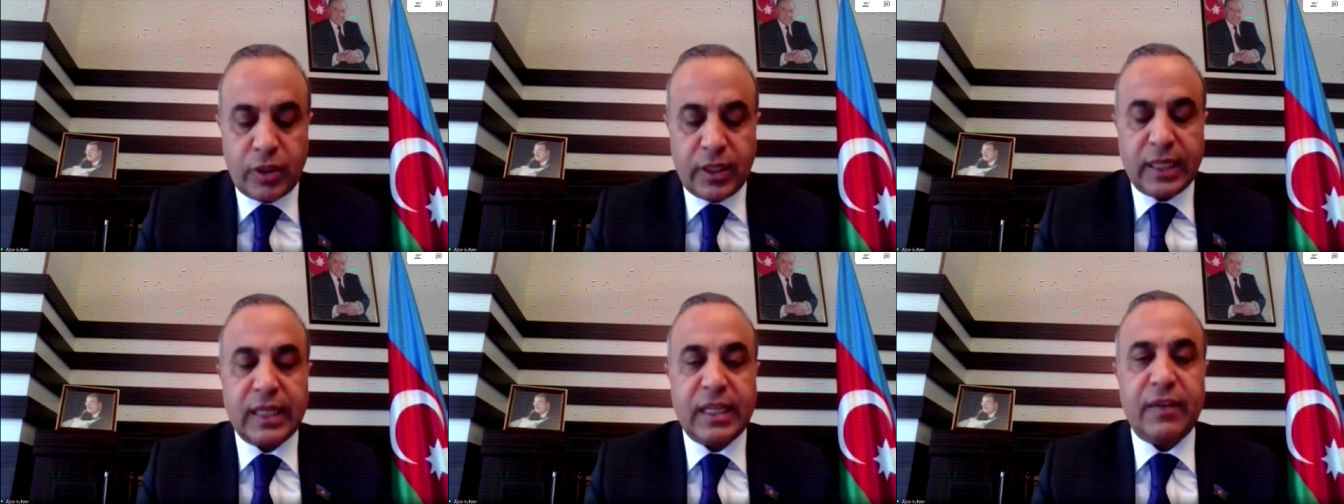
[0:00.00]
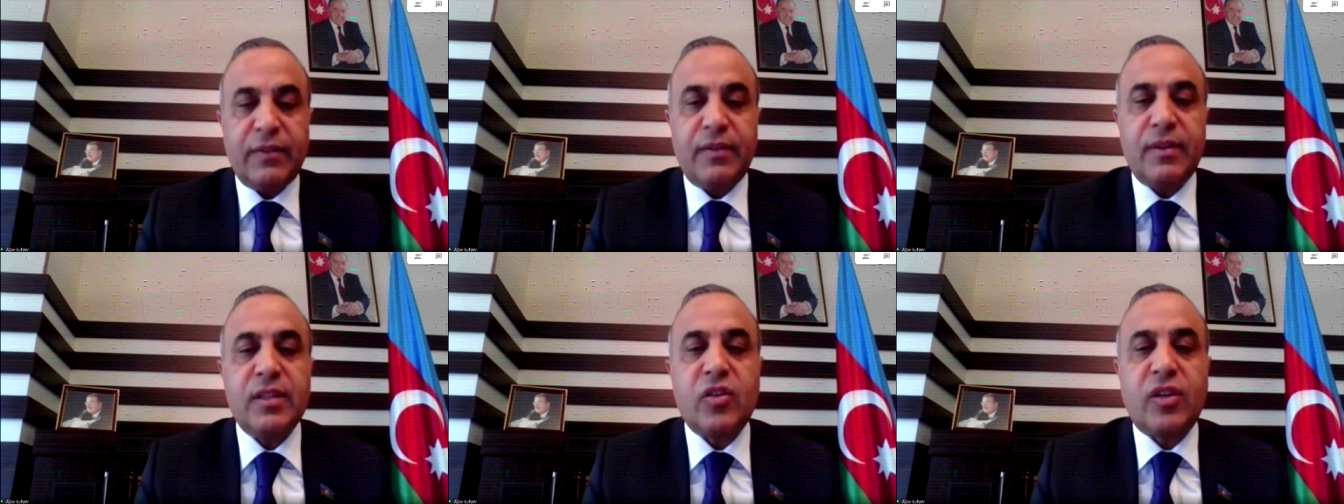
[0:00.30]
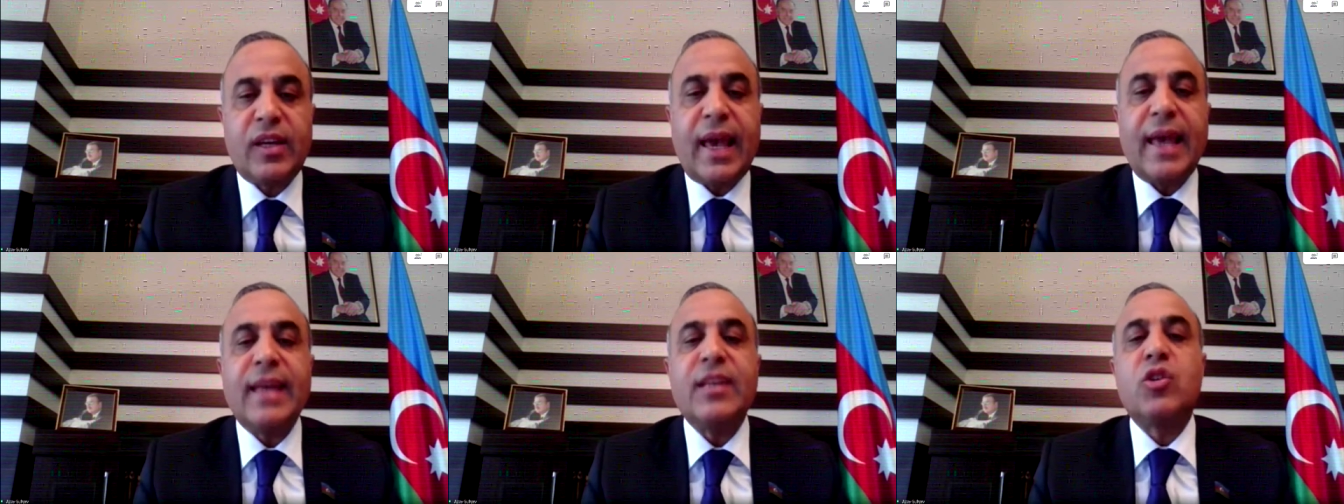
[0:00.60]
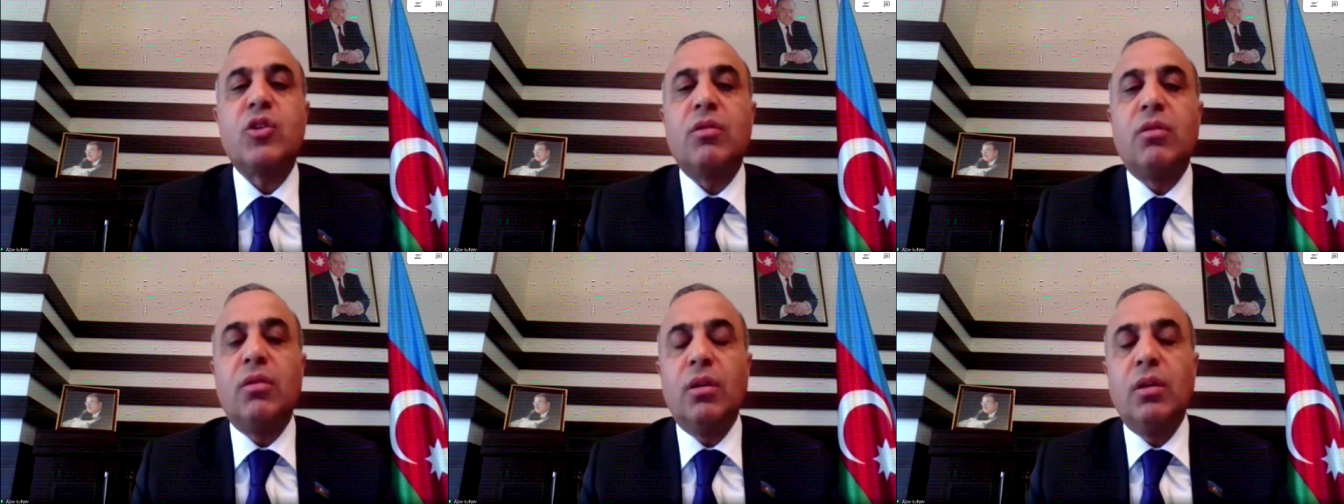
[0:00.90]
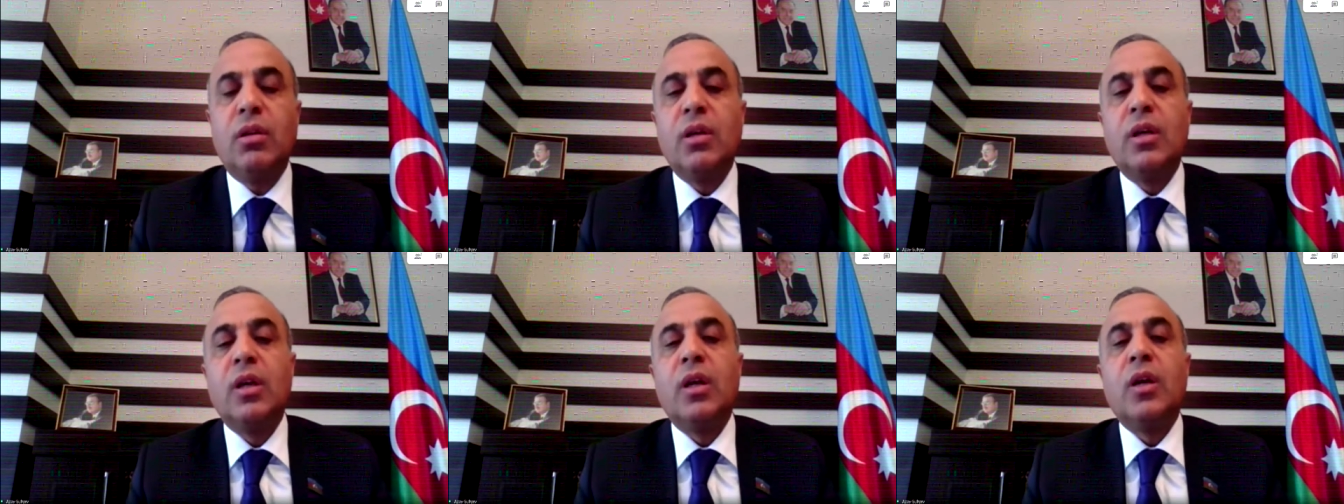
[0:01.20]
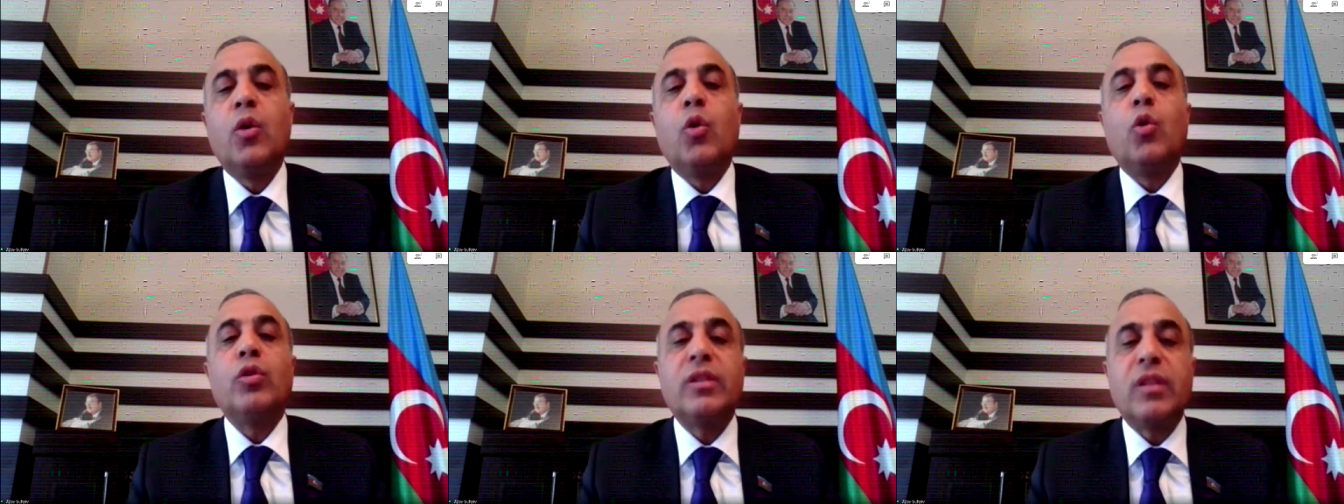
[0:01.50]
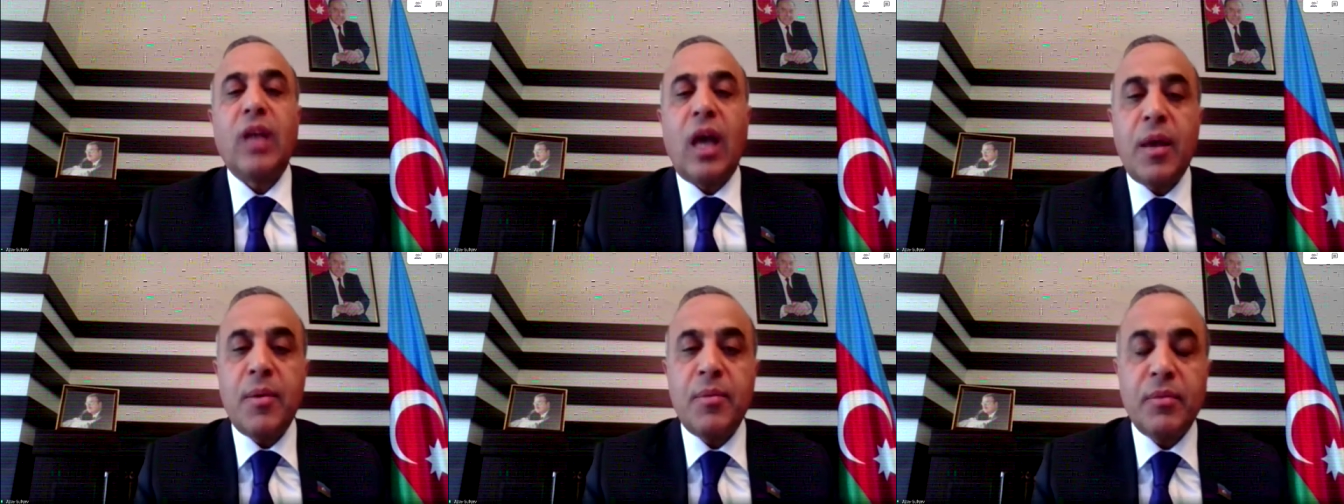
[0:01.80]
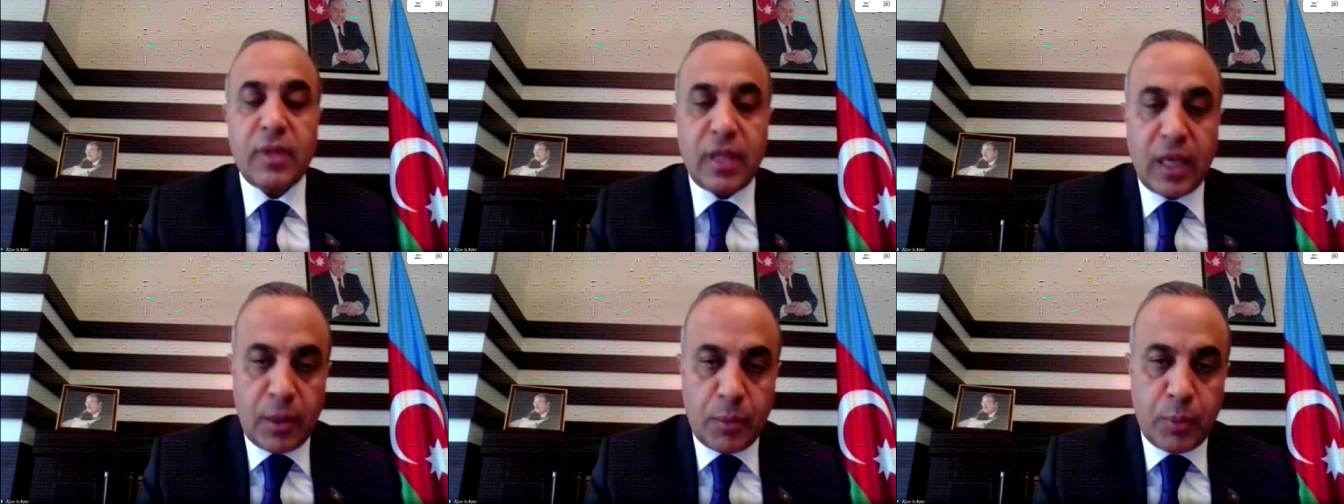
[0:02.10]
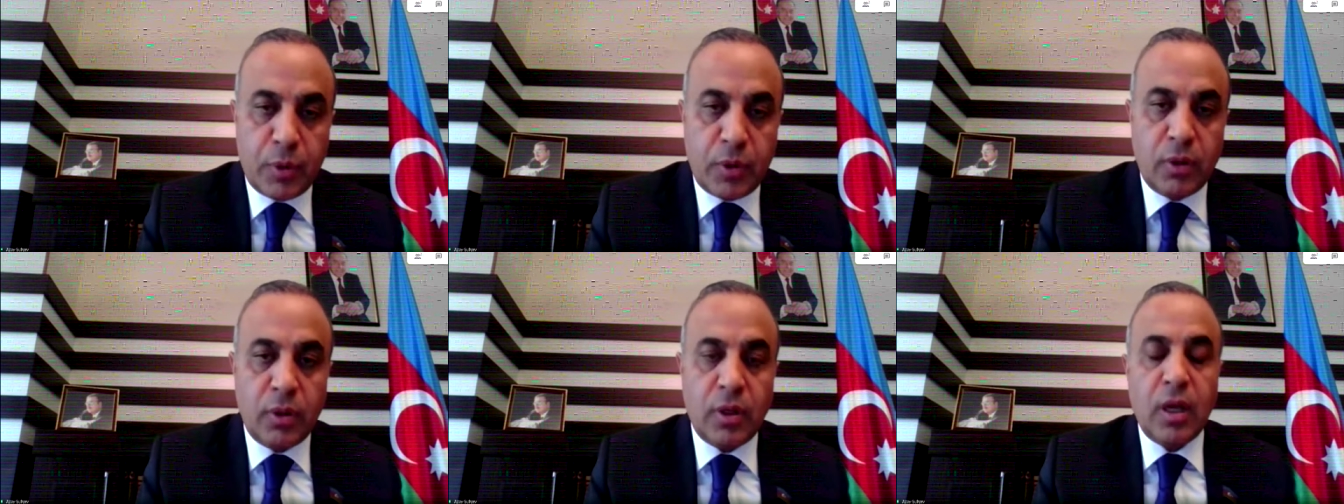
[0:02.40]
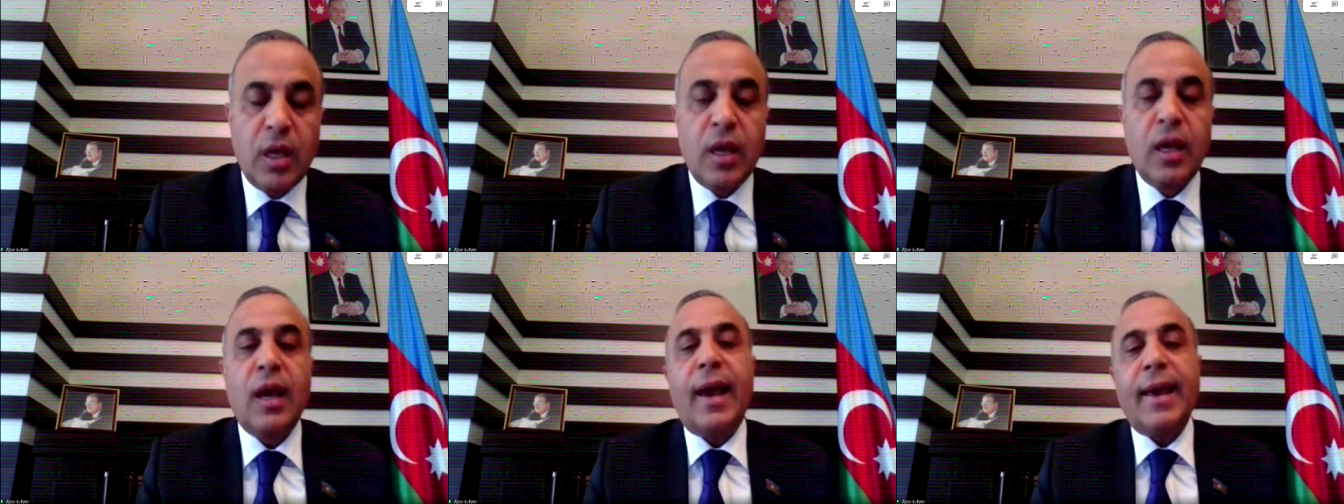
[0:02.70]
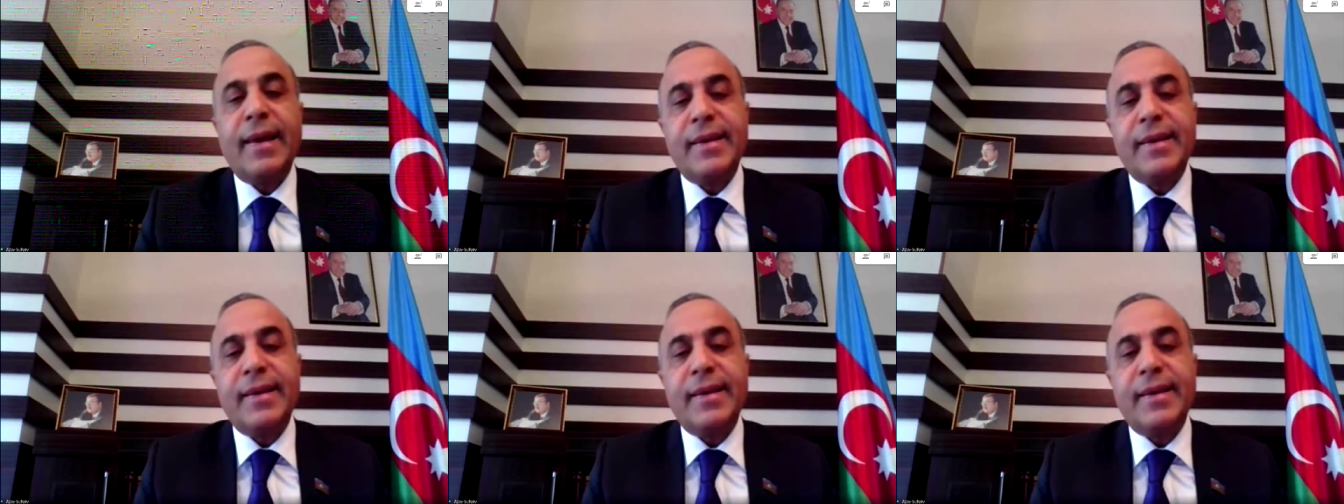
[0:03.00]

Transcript: to the given schedule or timetable,